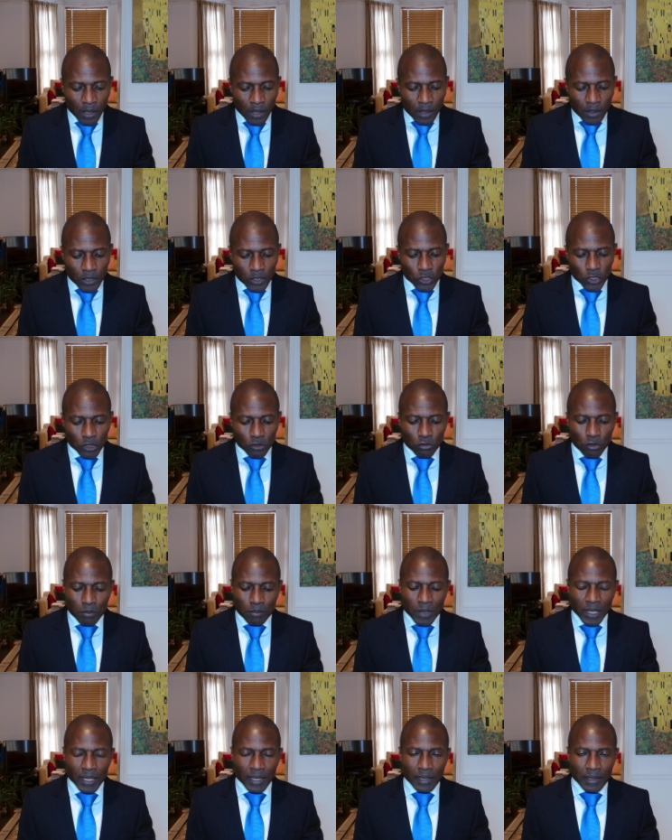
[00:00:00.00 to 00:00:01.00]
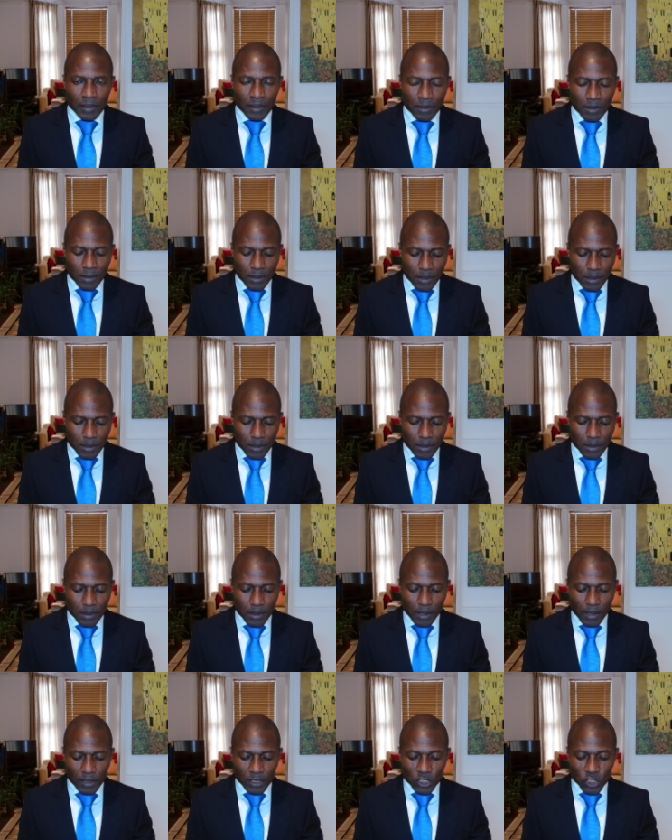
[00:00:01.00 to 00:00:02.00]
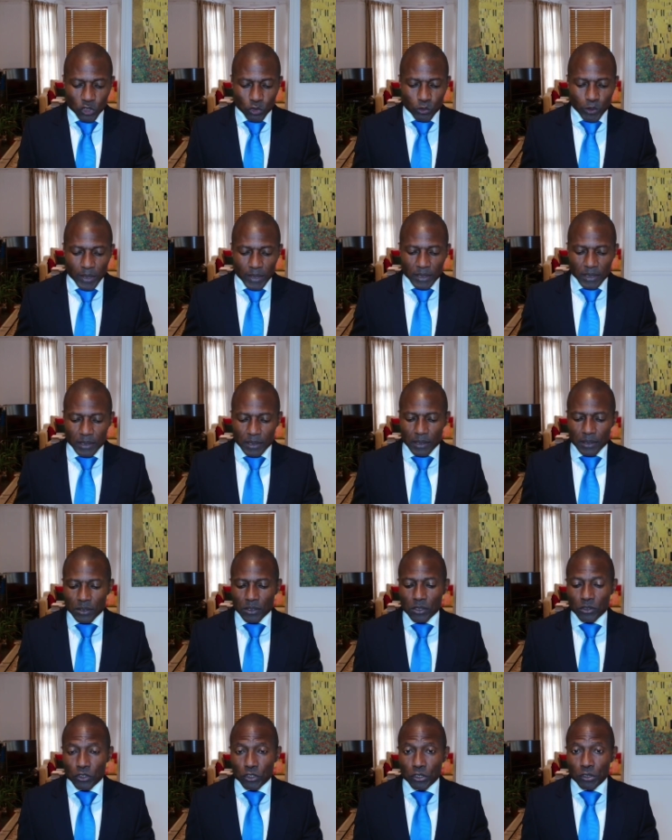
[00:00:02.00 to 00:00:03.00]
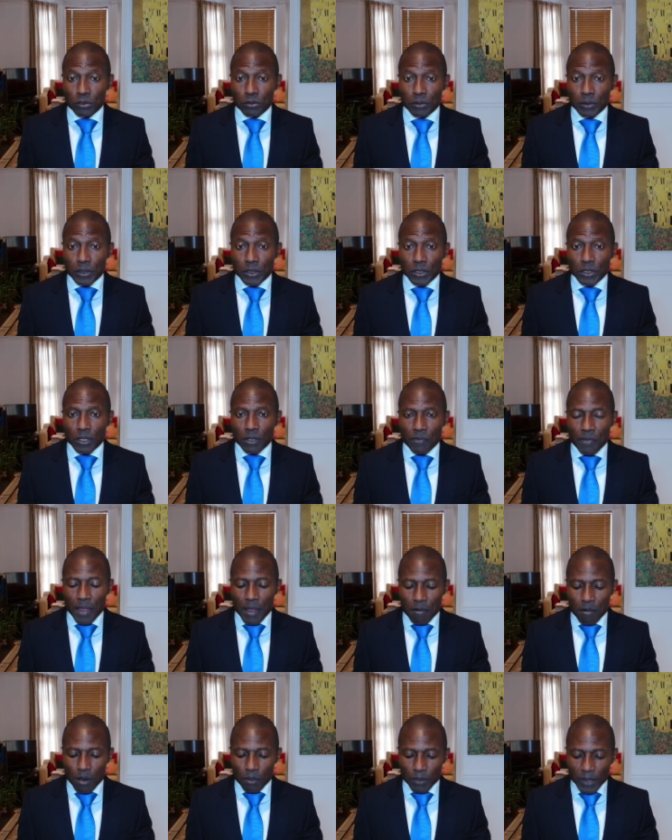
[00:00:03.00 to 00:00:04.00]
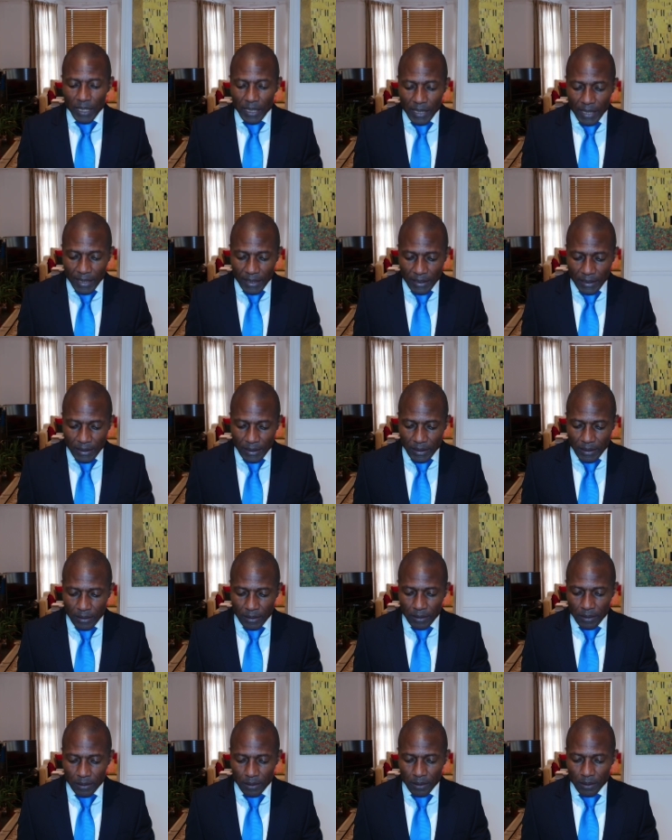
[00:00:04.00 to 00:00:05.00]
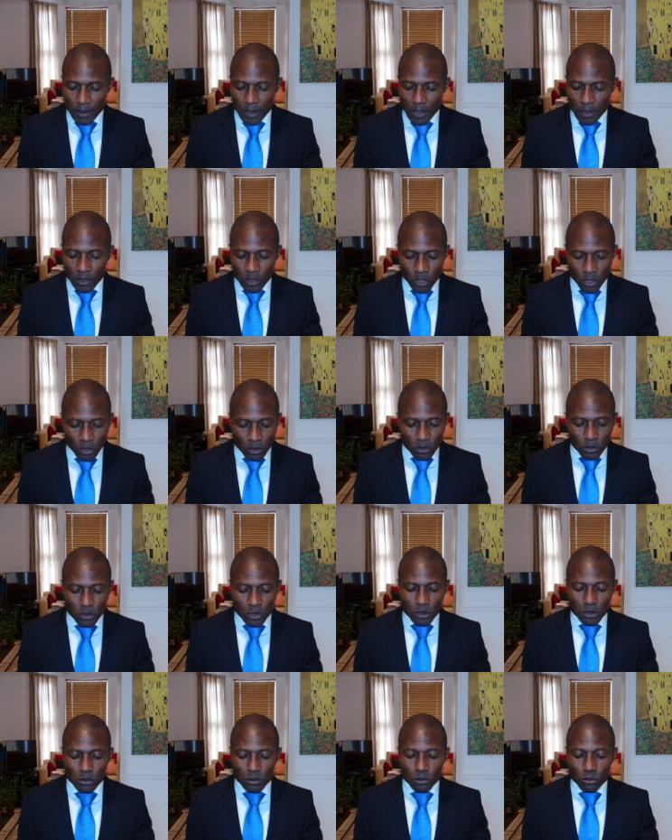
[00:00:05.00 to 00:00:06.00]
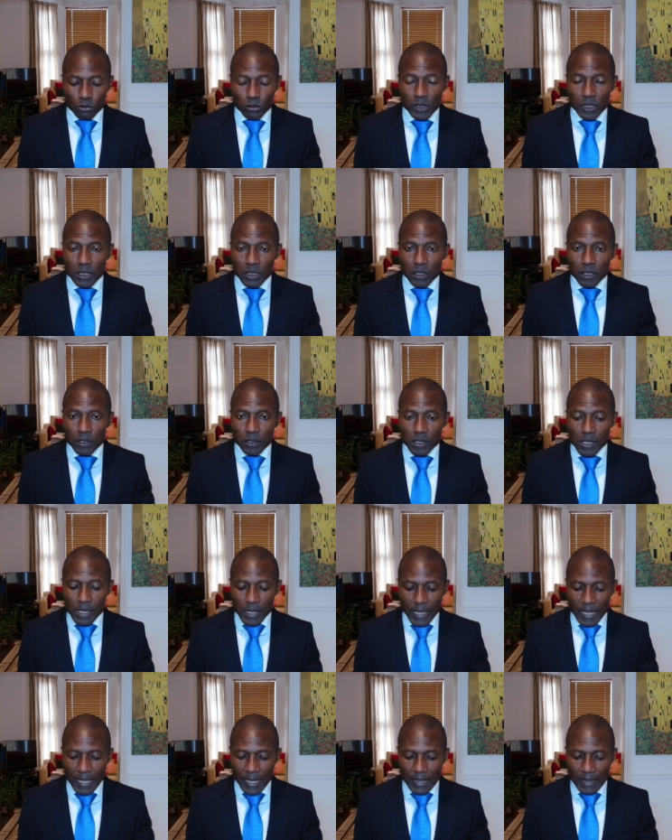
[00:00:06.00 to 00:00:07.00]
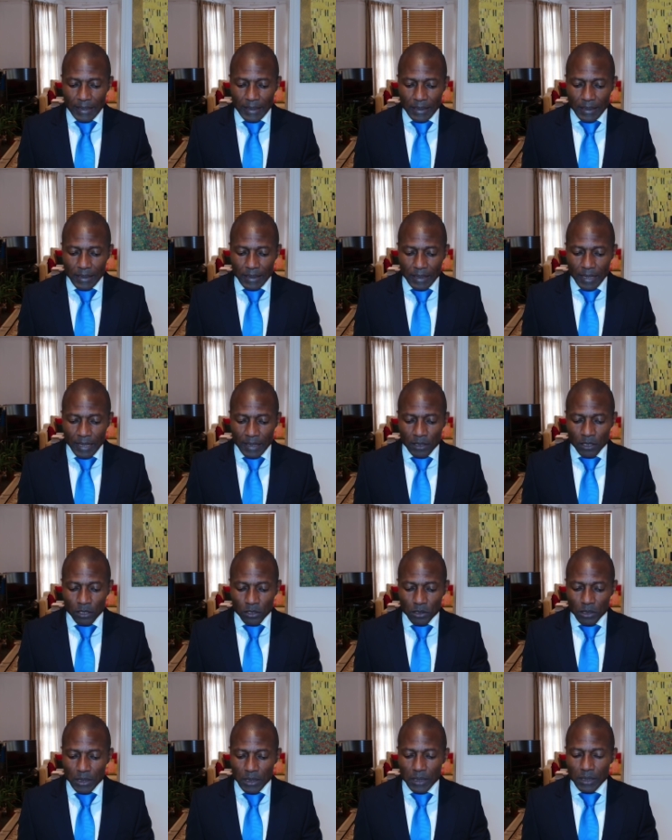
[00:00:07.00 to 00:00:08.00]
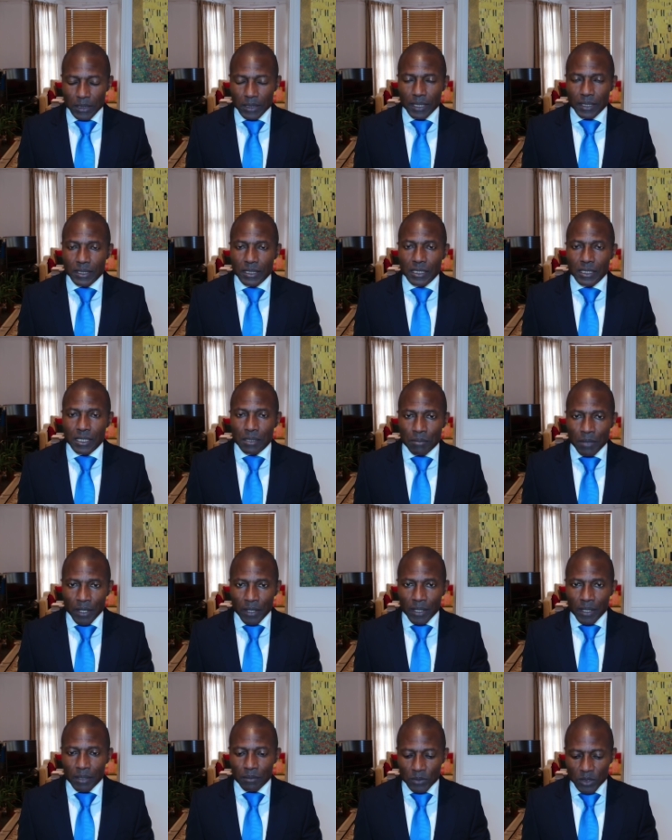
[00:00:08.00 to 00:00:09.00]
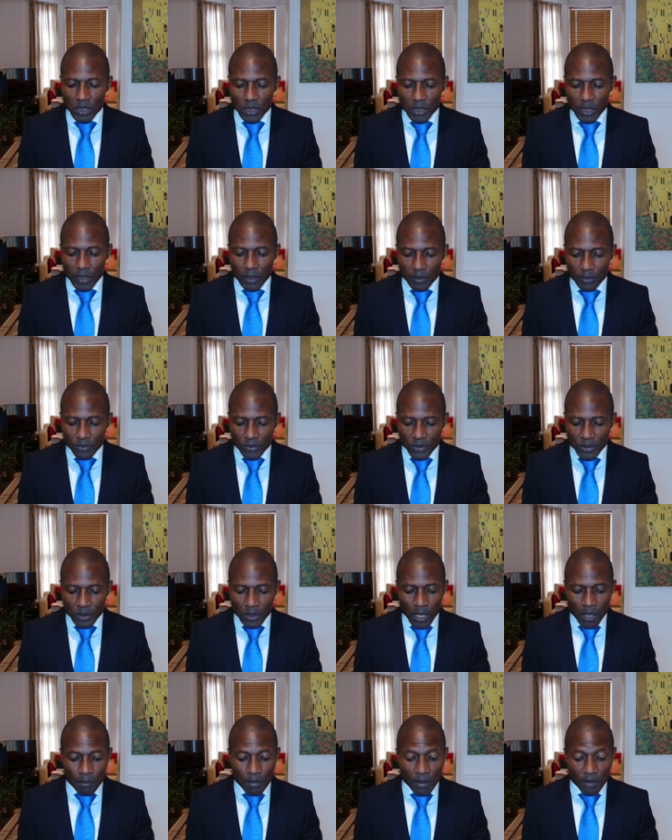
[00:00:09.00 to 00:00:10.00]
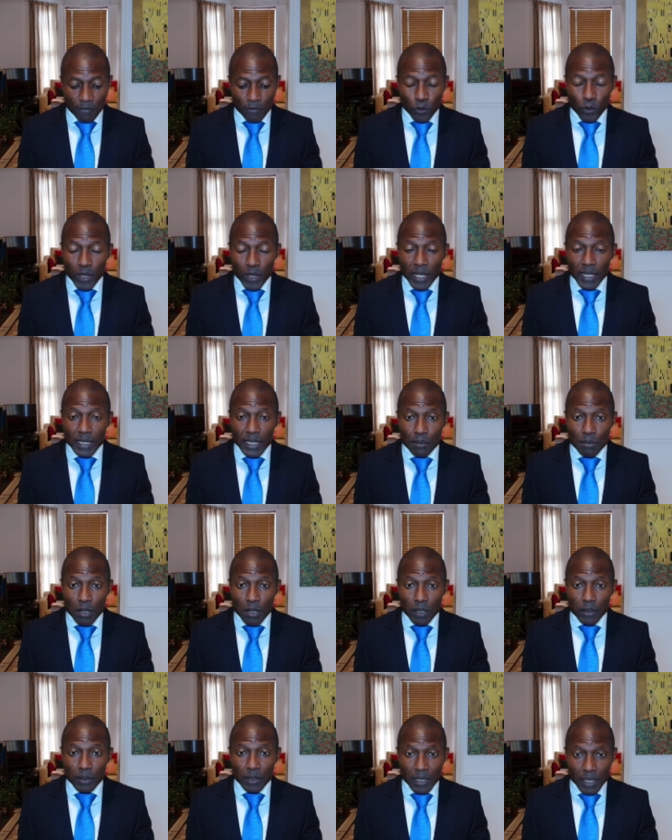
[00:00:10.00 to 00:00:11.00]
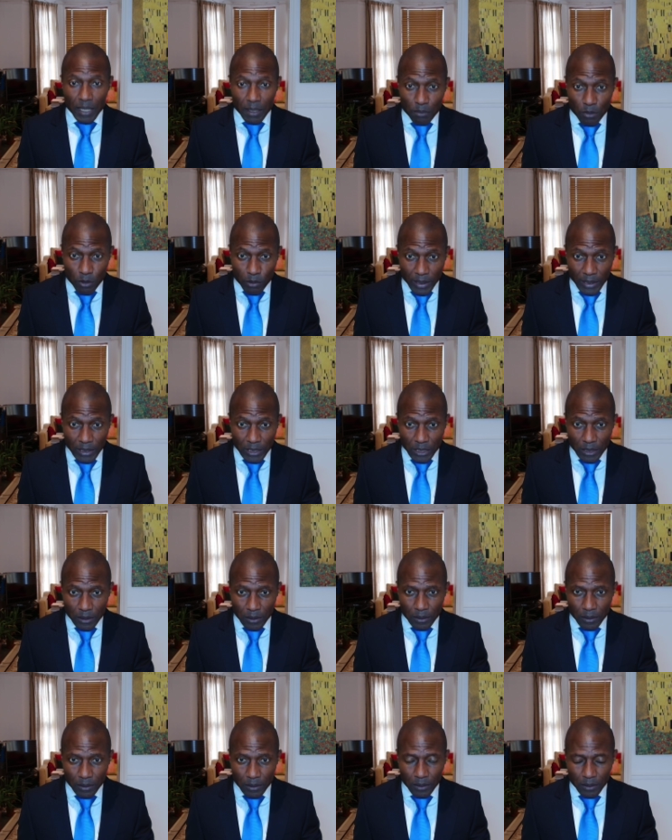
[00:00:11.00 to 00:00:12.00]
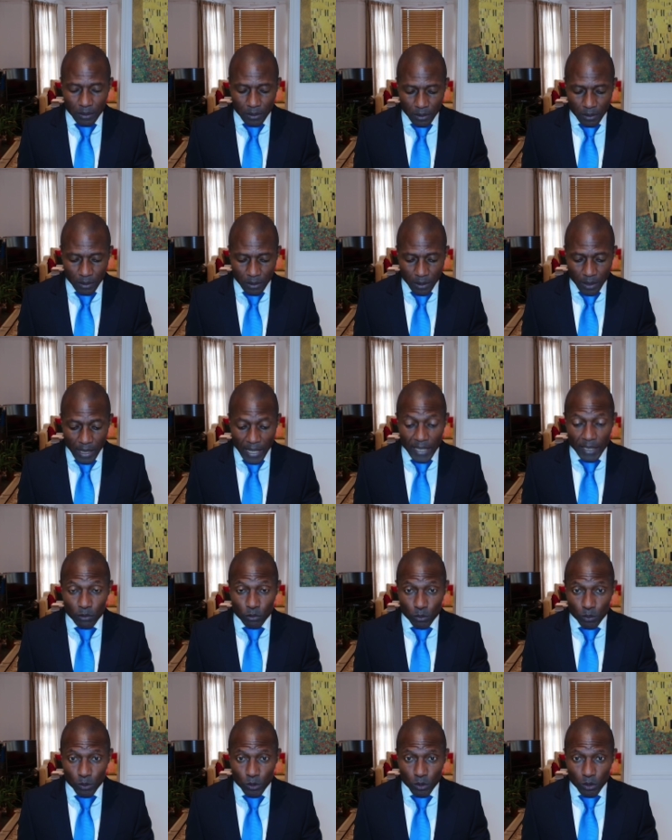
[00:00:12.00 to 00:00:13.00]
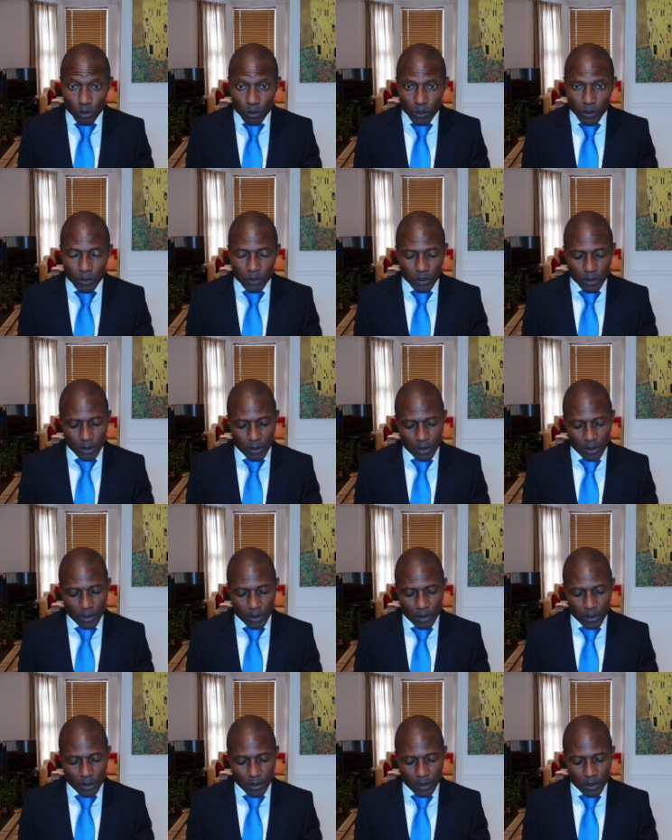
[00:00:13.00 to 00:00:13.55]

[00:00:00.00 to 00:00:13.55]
The judge reminds and stresses the jurors of their obligation not to research the case and not to discuss it among themselves before their deliberation. End report quote.